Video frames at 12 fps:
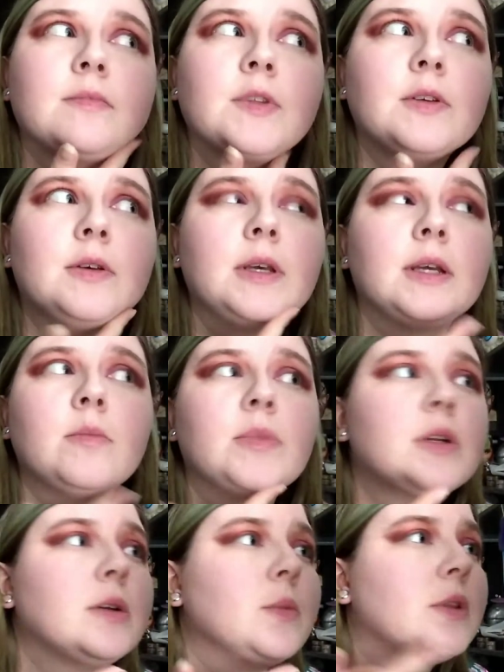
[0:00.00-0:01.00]
So you can
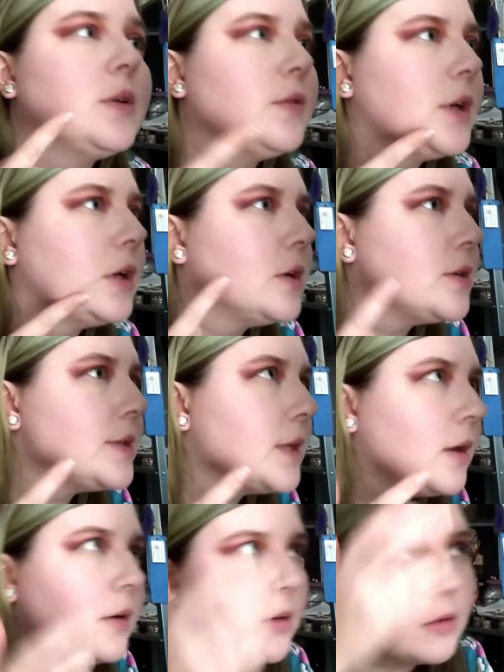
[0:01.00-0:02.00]
blend it with your fingers. I don't